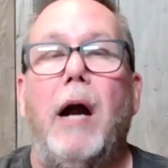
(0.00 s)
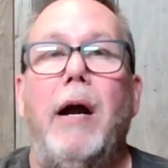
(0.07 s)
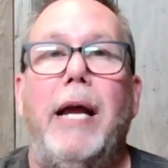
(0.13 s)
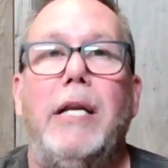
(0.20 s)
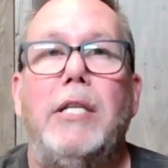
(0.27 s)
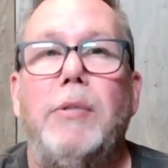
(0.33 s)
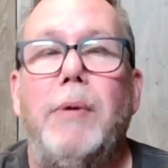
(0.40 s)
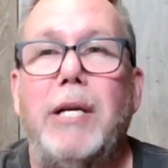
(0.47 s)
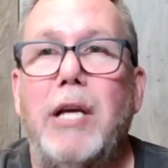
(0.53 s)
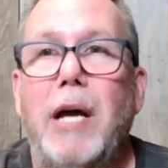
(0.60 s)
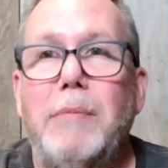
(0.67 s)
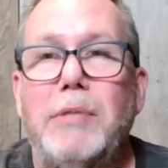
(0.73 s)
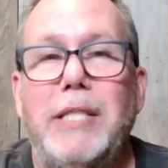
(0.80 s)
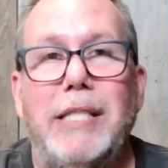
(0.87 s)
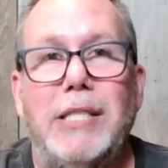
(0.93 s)
All right, so when it
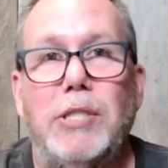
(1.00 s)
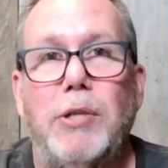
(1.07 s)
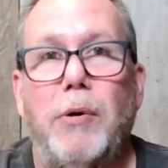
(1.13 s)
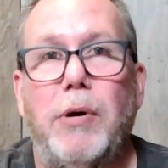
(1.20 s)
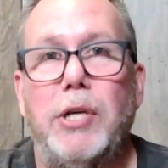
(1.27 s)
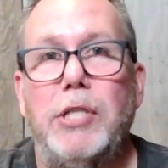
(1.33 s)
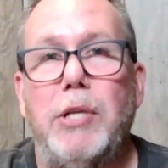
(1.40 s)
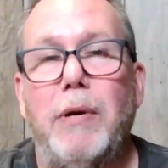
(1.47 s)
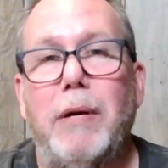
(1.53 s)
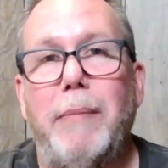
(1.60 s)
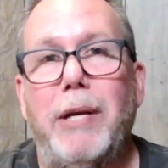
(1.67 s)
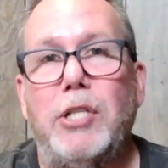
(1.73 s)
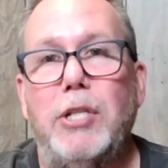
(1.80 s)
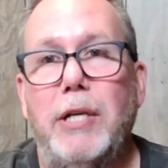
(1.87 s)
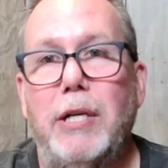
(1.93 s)
comes to these doors, you want to
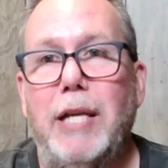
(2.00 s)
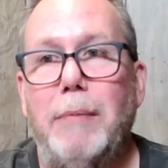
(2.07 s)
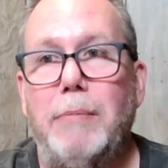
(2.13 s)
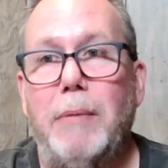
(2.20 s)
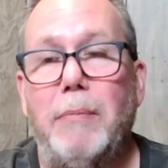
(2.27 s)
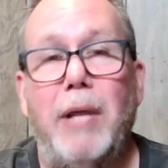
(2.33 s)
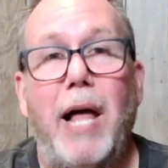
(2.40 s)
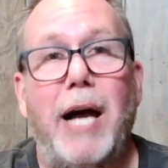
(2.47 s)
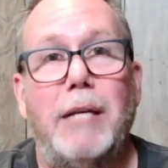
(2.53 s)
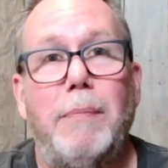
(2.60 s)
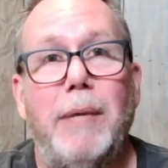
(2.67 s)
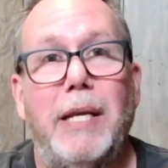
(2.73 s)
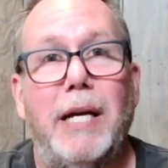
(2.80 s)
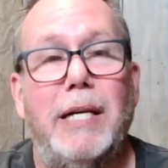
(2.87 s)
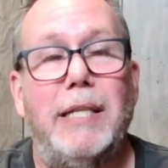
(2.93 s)
make sure you keep them locked
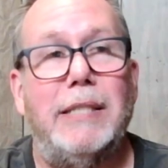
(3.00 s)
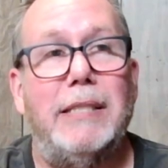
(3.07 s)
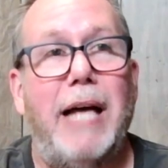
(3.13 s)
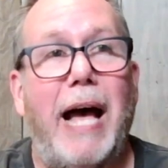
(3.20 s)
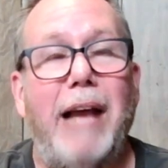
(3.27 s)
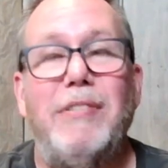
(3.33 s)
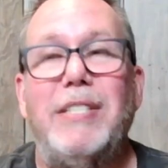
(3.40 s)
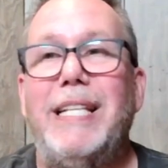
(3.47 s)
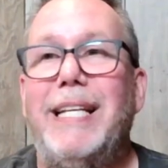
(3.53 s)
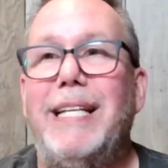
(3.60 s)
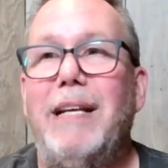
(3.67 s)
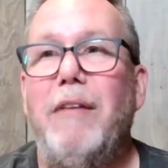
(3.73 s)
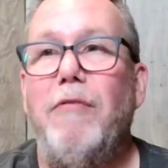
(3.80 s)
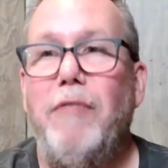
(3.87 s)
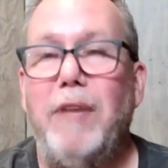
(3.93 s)
because I've
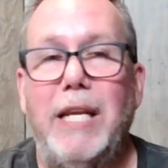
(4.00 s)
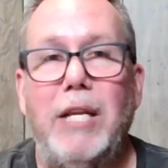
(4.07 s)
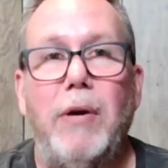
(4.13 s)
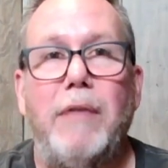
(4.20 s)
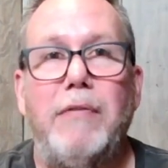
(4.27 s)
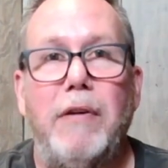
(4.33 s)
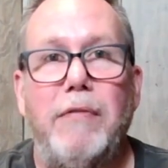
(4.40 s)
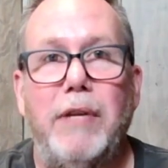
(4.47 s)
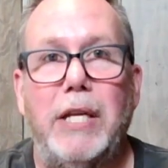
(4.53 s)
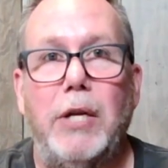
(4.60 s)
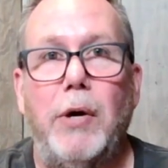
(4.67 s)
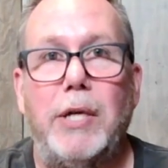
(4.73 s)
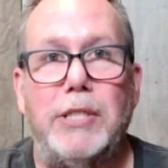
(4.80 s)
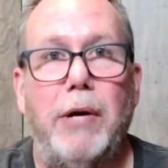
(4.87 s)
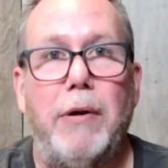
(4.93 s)
seen video after
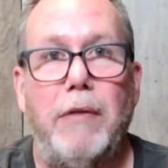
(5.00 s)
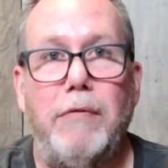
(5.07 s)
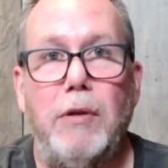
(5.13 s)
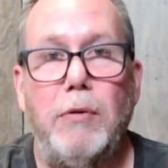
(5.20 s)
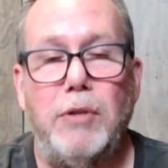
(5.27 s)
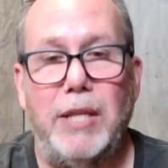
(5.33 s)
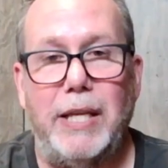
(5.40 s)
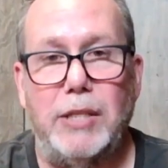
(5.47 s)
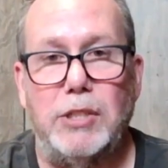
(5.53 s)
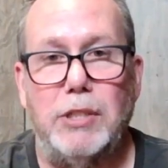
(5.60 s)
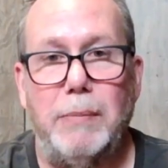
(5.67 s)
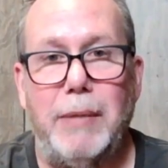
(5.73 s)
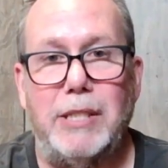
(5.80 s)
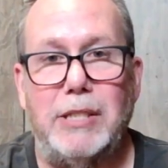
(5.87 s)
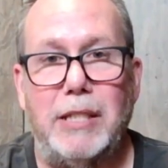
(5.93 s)
video as I review things
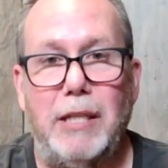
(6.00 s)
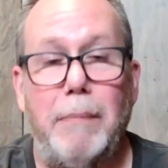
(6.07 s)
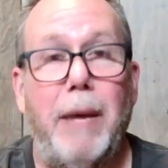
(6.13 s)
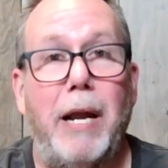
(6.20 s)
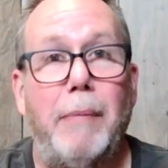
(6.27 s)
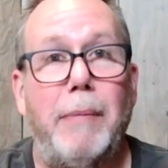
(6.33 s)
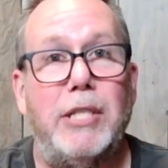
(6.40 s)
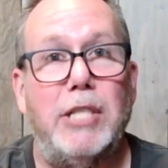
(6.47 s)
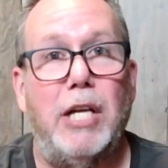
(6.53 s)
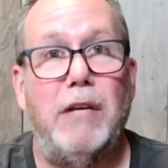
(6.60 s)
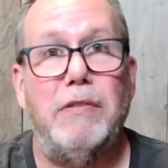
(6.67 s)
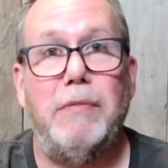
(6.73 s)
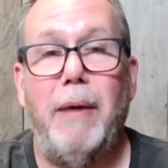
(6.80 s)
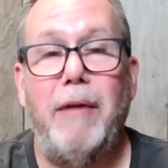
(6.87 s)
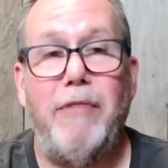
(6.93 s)
to basically better
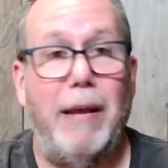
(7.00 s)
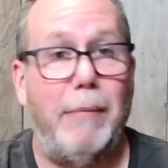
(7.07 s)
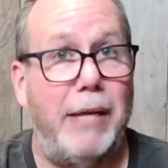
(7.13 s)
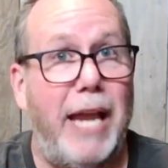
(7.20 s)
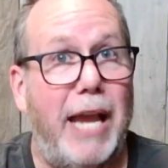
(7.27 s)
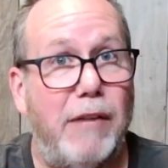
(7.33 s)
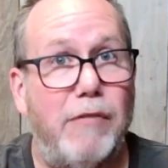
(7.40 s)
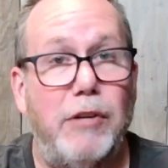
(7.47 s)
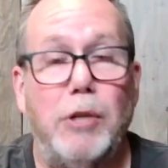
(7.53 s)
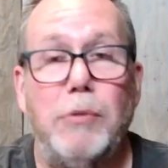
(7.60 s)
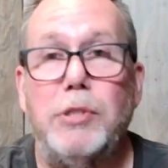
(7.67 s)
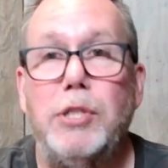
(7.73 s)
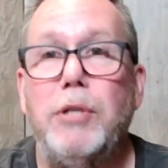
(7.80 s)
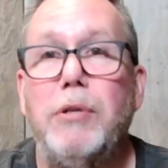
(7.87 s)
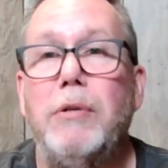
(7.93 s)
myself, my family, and for
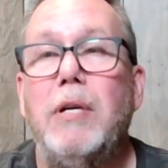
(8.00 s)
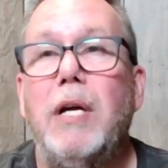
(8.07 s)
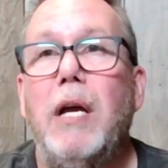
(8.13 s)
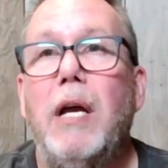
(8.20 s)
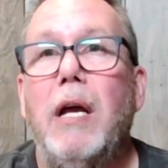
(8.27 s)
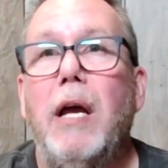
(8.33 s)
you too,